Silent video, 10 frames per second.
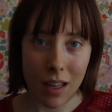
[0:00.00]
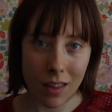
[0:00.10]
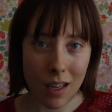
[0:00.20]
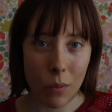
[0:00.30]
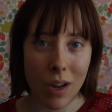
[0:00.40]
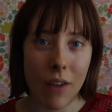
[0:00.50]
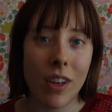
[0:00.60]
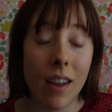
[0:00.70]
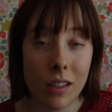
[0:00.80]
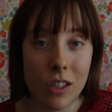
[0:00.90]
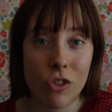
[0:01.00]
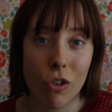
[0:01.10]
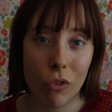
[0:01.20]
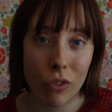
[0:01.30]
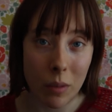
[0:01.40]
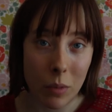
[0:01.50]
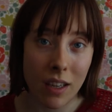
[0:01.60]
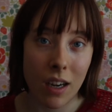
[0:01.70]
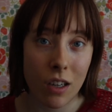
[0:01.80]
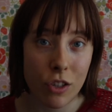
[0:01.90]
And then we have another strong female
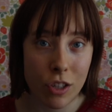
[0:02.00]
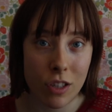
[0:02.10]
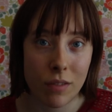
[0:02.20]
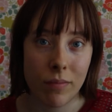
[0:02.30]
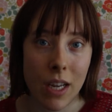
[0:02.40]
character,